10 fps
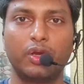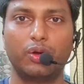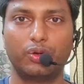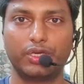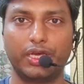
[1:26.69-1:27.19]

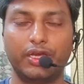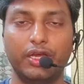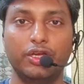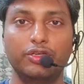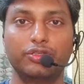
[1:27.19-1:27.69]
Okay,
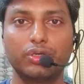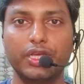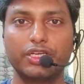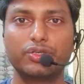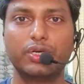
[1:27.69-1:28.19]
so
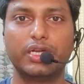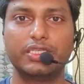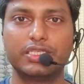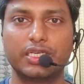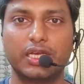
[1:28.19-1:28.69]
dear
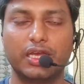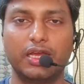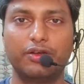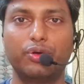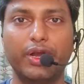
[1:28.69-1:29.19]
students,
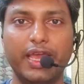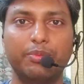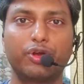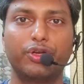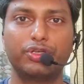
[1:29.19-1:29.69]
today
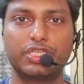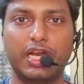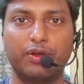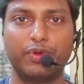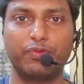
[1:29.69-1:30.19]
I'm going to
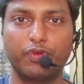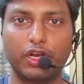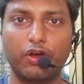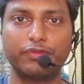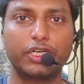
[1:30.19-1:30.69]
start with
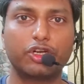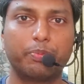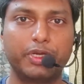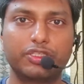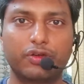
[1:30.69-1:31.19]
one of the
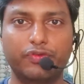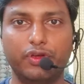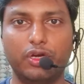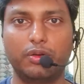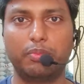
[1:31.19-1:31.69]
topics of
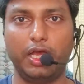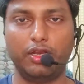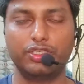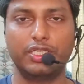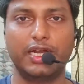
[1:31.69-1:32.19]
your
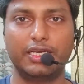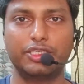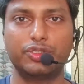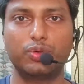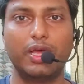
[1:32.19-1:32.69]
biology, that
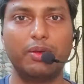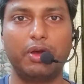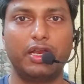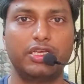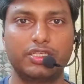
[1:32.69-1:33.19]
is
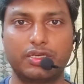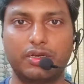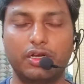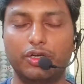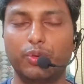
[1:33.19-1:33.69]

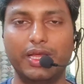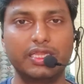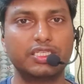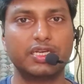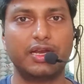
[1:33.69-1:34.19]

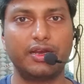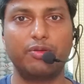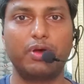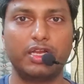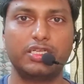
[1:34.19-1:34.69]
12th
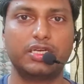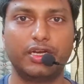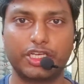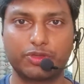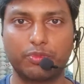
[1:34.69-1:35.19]
standard Maharashtra
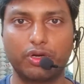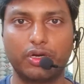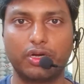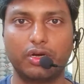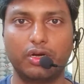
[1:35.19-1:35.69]
textbook
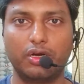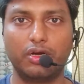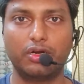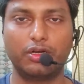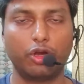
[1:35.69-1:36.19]

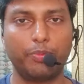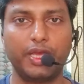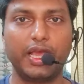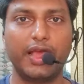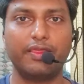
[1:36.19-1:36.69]

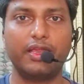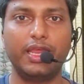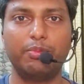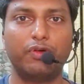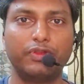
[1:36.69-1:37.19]
topic, and the
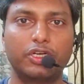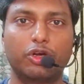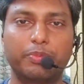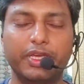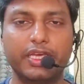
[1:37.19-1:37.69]
name of the
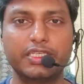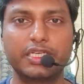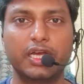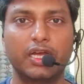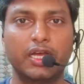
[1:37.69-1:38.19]
topic is
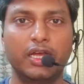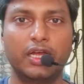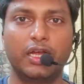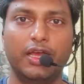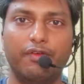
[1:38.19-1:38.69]

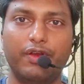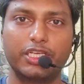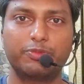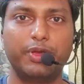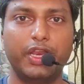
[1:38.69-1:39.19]

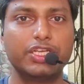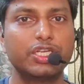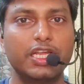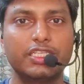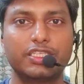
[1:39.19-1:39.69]

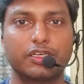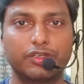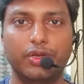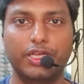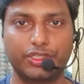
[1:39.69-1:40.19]
respiration and
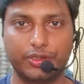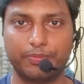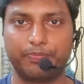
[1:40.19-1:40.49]
circulation.